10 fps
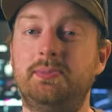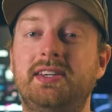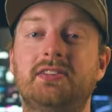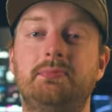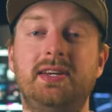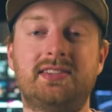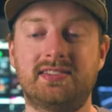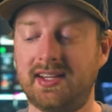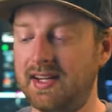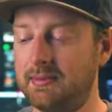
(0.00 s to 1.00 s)
Speaking of Peak
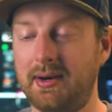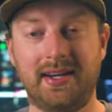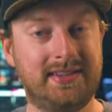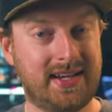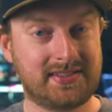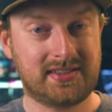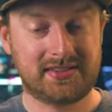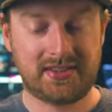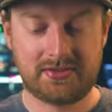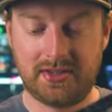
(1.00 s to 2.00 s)
Design, my next
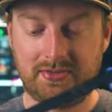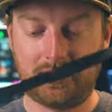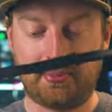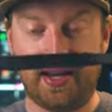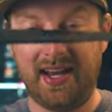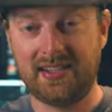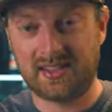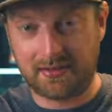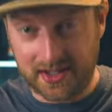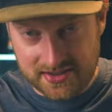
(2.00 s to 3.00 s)
accessory for my
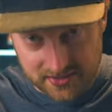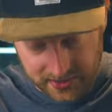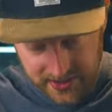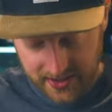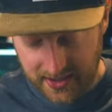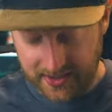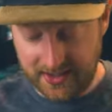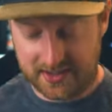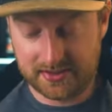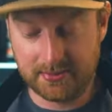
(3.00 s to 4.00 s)
a7S III
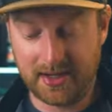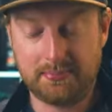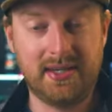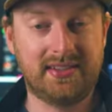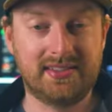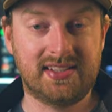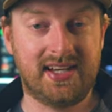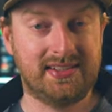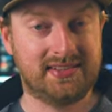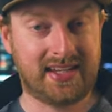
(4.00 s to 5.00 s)
is my Peak
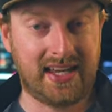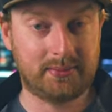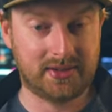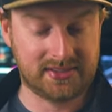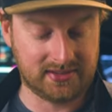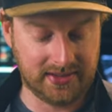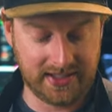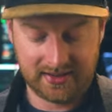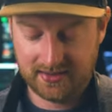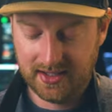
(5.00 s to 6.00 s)
Design's camera
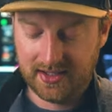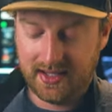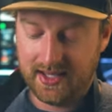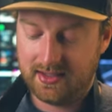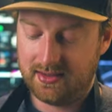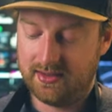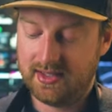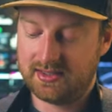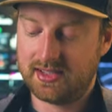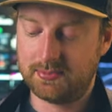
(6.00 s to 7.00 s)
sling. And
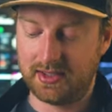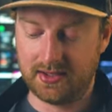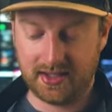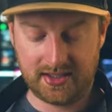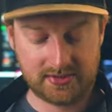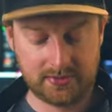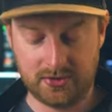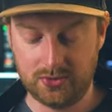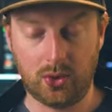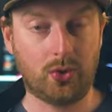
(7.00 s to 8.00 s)
this has been nice
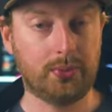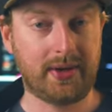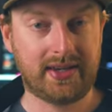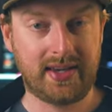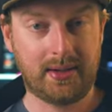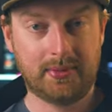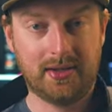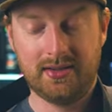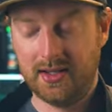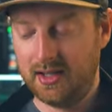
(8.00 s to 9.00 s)
to hold my
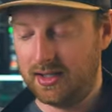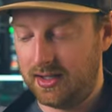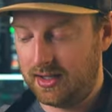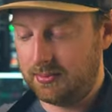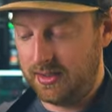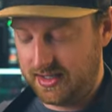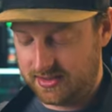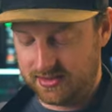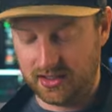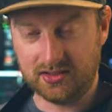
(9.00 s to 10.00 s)
camera. Um,
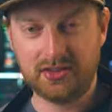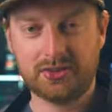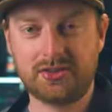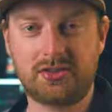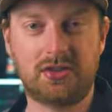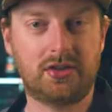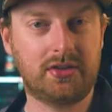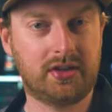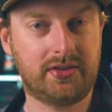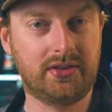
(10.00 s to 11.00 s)
it's a little
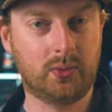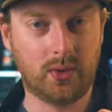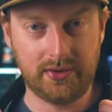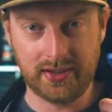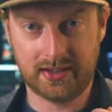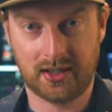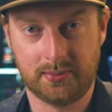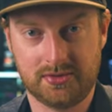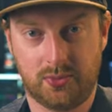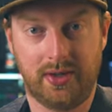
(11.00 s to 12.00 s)
sturdier than the one that
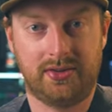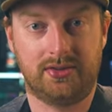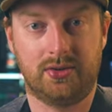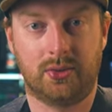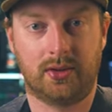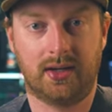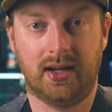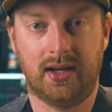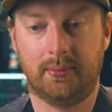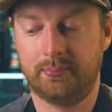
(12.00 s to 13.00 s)
comes with your
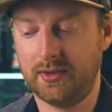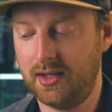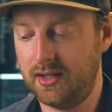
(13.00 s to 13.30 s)
um,